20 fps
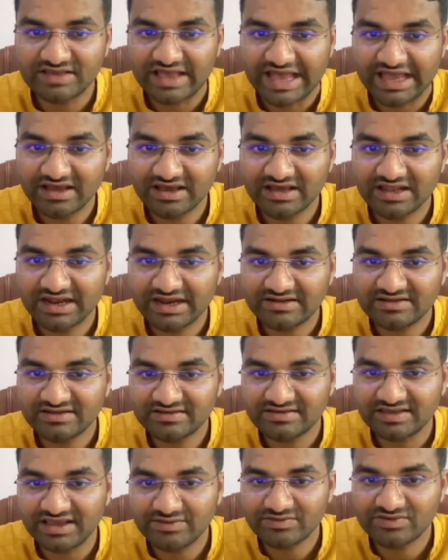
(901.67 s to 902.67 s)
angle at the
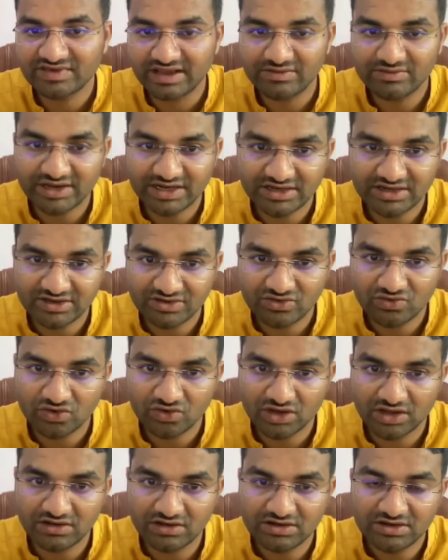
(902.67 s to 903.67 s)
same segment
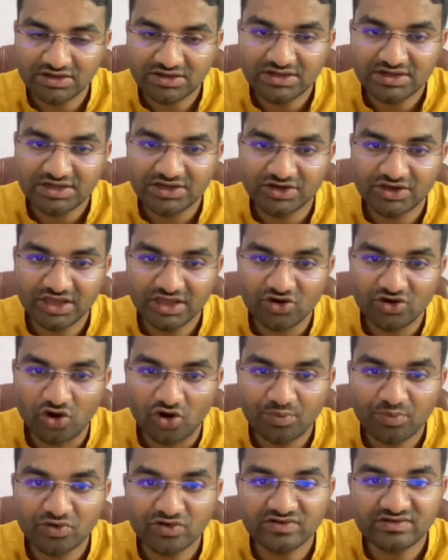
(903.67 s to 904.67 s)
equal, okay,
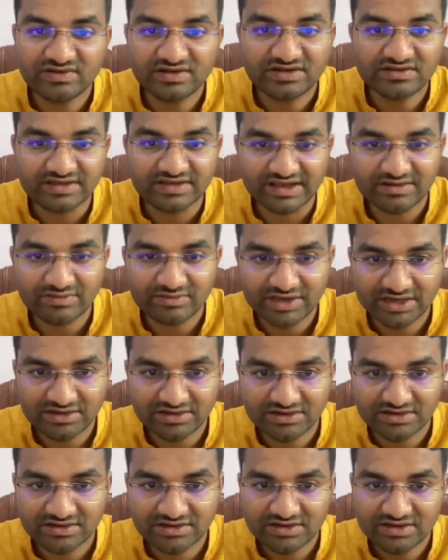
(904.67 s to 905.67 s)
opposite
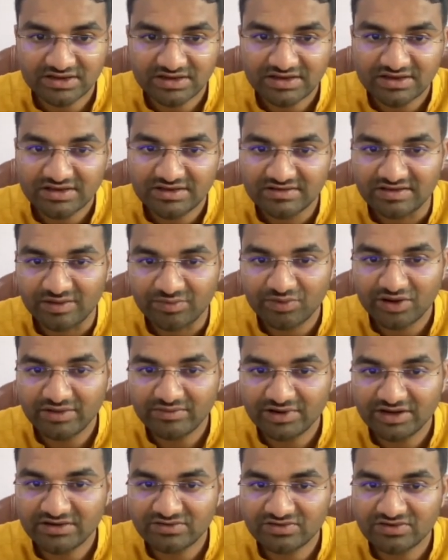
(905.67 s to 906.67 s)
segment,
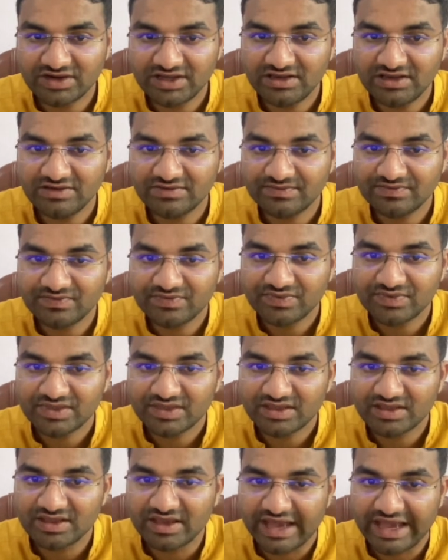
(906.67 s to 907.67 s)
supplementary,
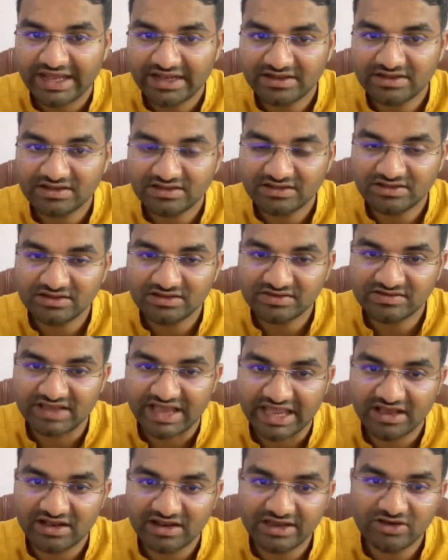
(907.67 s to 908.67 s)
and the
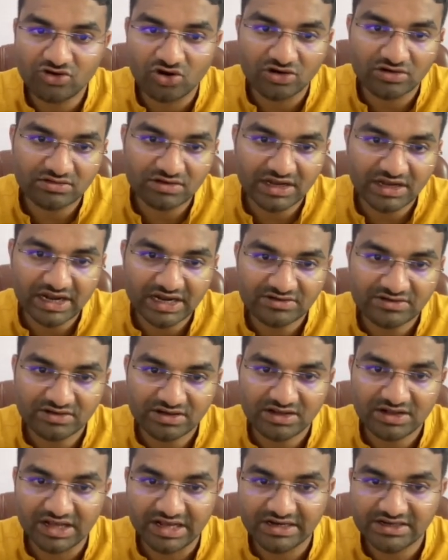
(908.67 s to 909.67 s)
cyclic
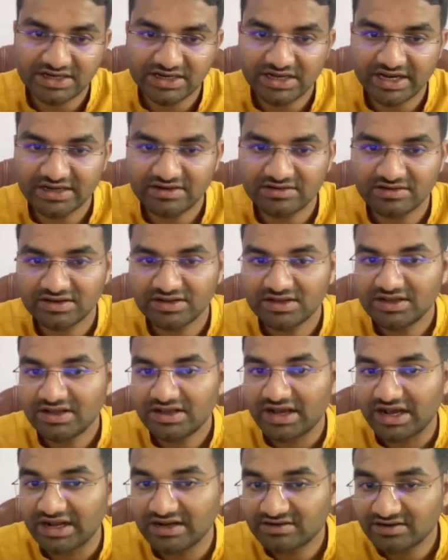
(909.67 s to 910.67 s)
quadrilateral
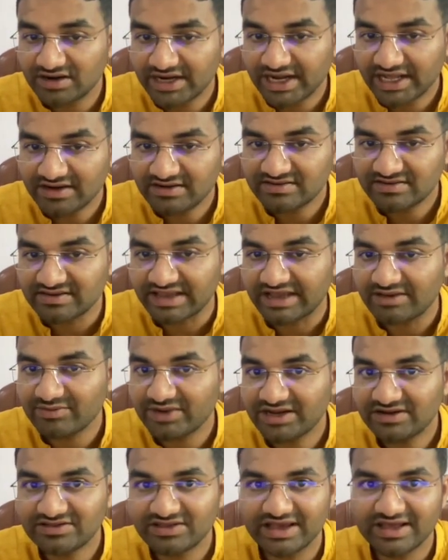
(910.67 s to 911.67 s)
alternate
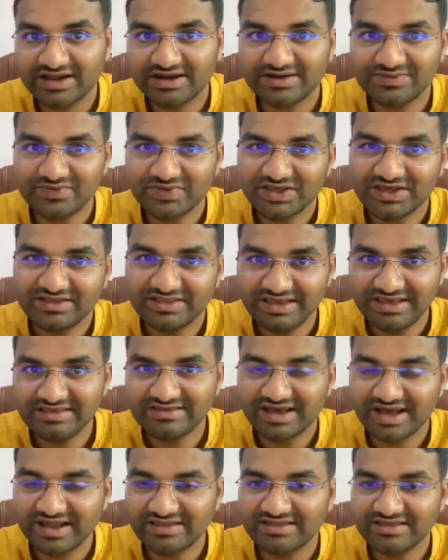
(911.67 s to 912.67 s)
segment theorem.
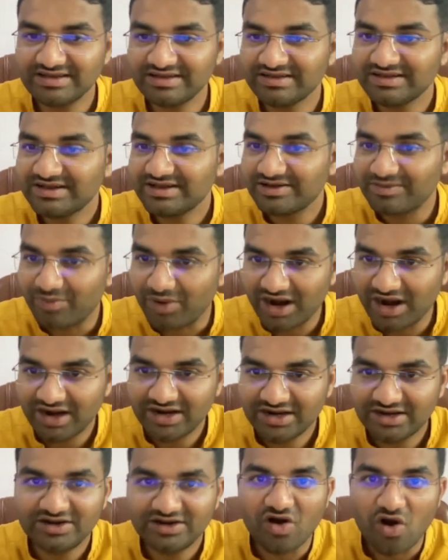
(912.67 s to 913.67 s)
These are the
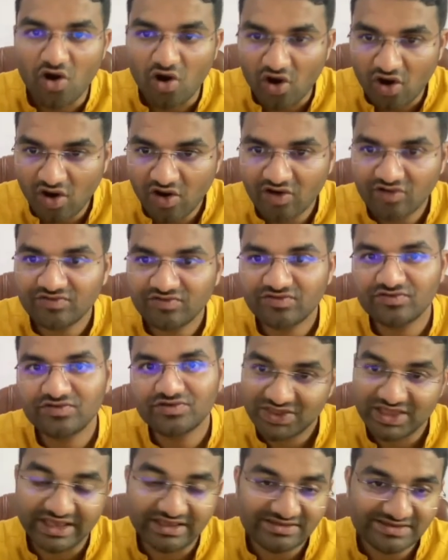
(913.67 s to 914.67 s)
part of
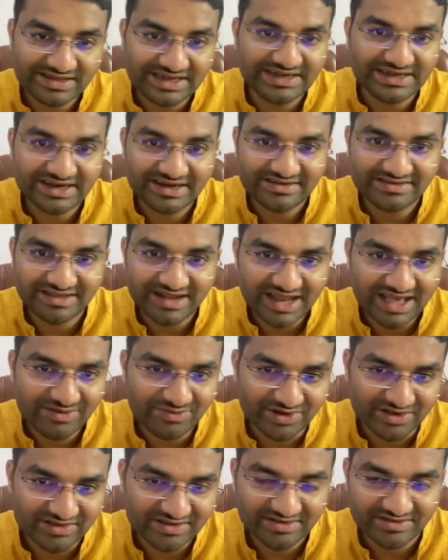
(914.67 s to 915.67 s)
extended
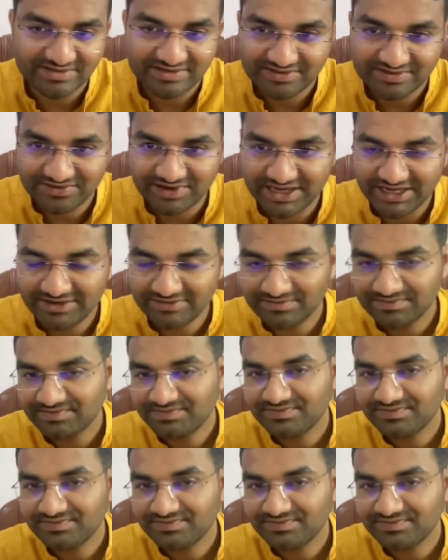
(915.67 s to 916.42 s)
syllabus. Fine.